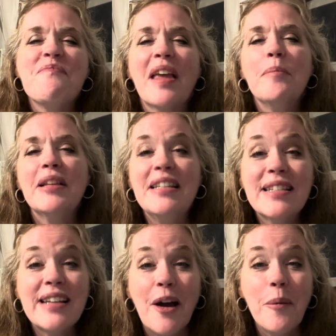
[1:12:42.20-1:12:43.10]
Please
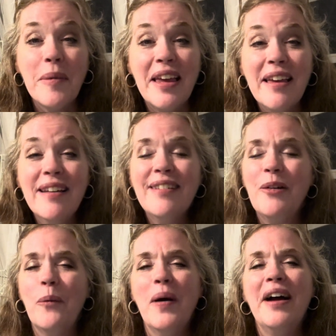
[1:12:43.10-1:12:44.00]
tell me
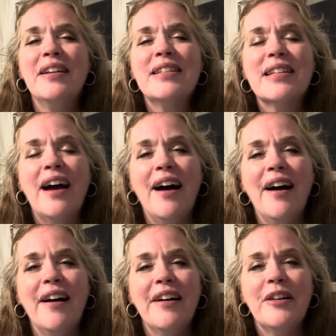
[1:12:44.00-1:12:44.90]
what
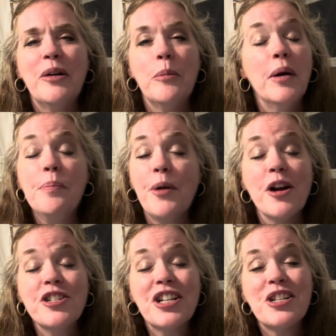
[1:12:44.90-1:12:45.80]

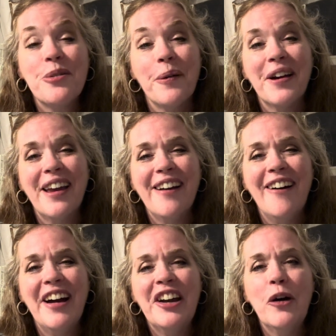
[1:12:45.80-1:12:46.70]
projects you're working
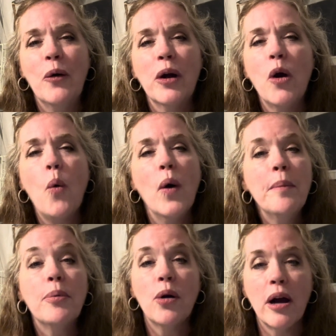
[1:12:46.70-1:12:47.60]
on, or what
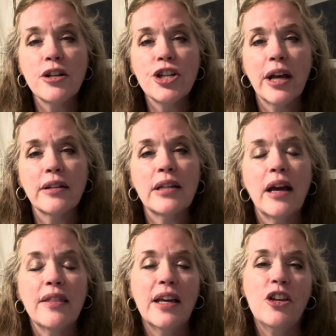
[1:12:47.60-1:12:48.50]
project
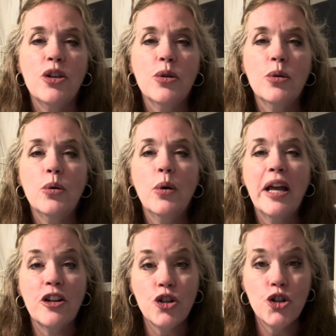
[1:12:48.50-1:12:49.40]
that you
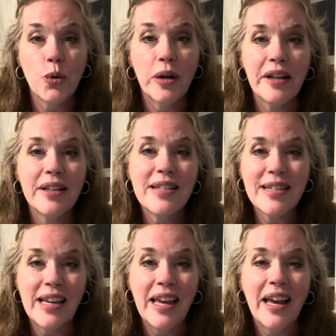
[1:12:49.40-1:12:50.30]
enjoyed
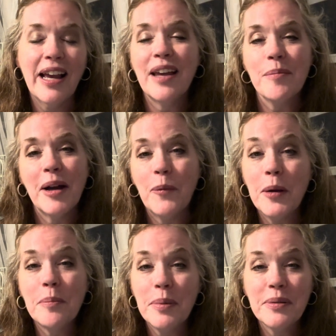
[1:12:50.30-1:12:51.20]
seeing
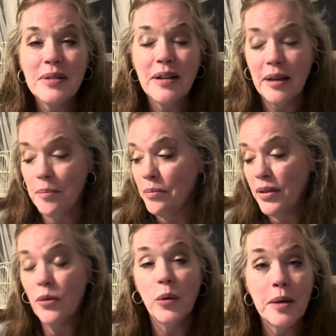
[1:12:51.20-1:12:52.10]
in
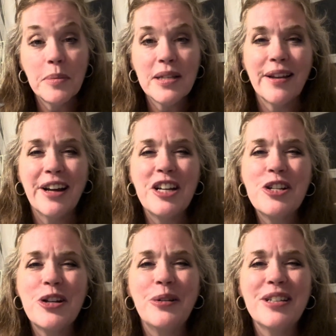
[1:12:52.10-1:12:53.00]
the whips that I
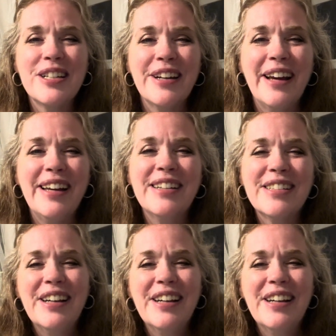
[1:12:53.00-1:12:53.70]
showed tonight.